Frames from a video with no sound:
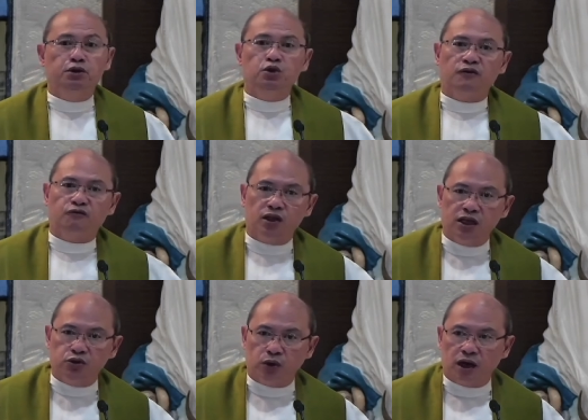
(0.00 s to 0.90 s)

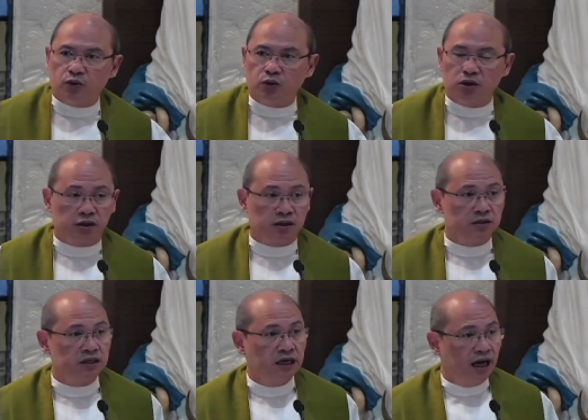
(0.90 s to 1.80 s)
beautifully into our world,
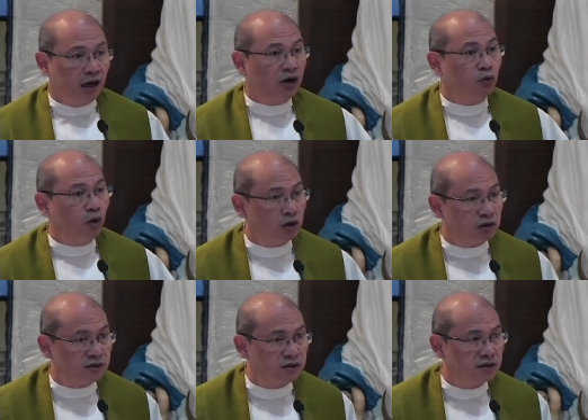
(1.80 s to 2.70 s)
uh, our
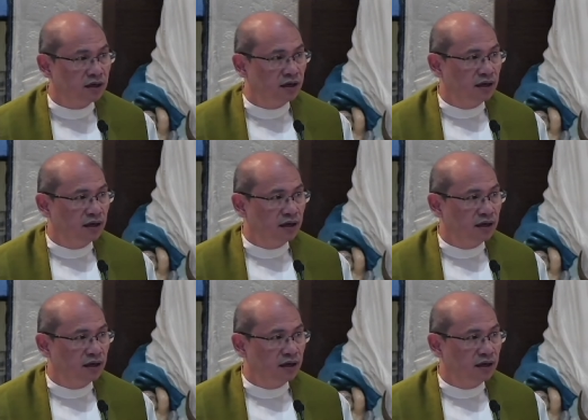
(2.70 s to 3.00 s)
walls.